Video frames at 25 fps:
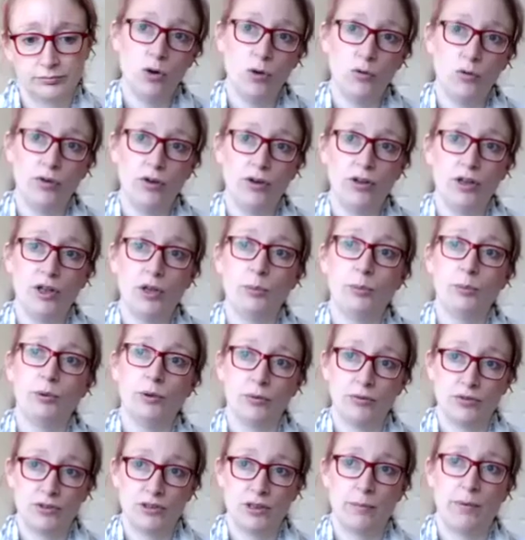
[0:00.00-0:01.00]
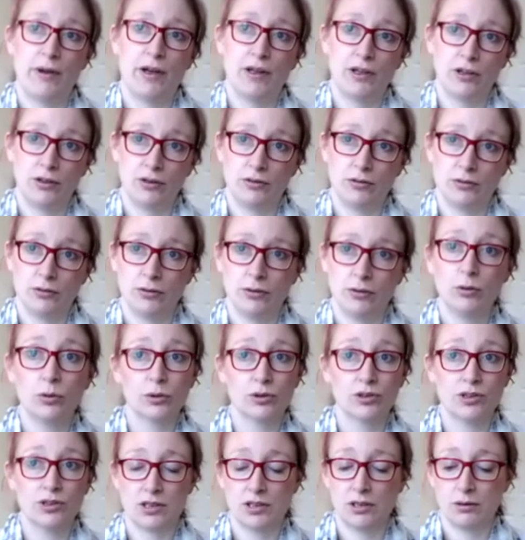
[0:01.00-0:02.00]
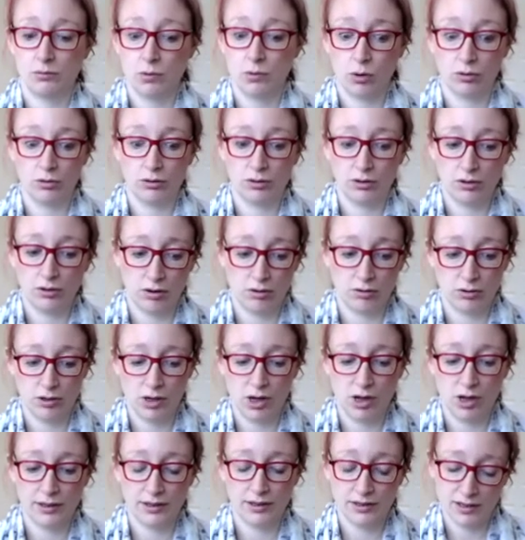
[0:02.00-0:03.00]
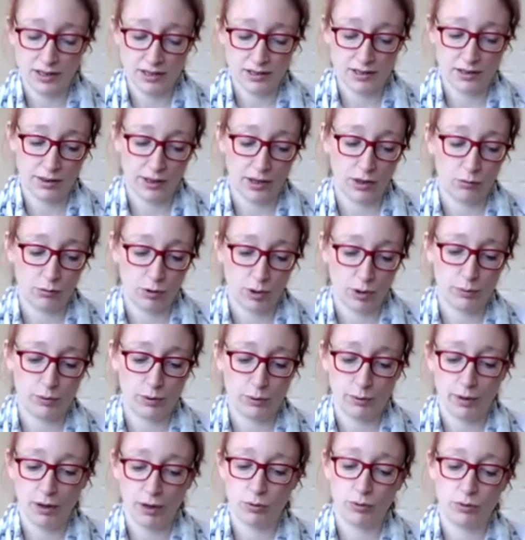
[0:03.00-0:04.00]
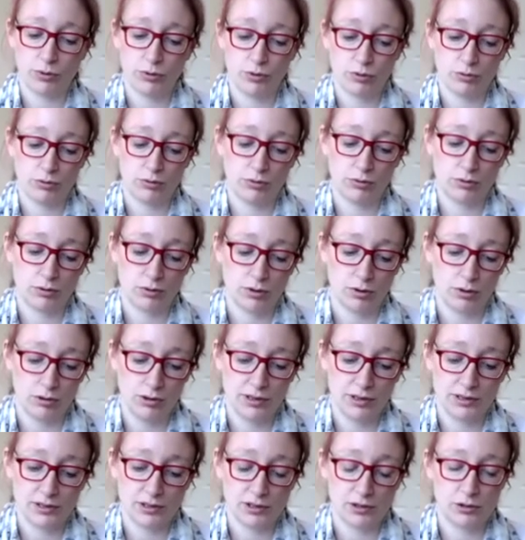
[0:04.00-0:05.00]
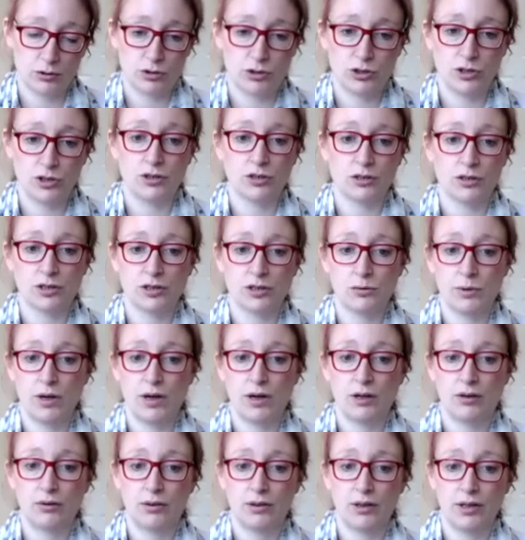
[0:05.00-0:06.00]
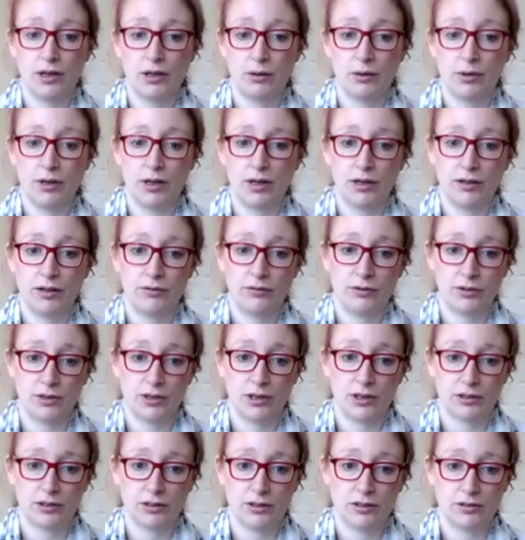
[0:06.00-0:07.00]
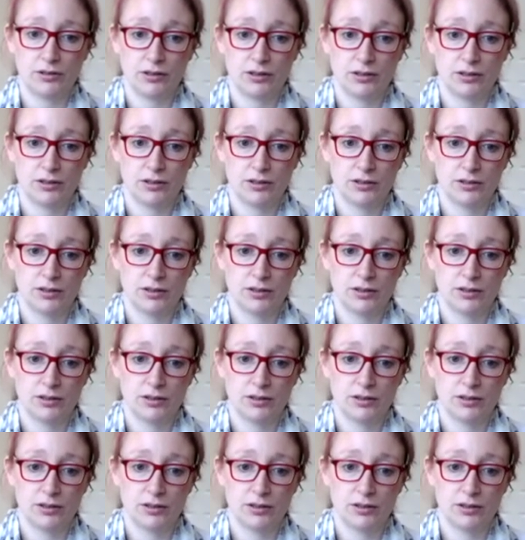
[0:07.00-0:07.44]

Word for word: very open, obviously, about your autism on online. Is that something you're open about with your colleagues and your students as well? Are they aware mm. of hmm. your diagnosis?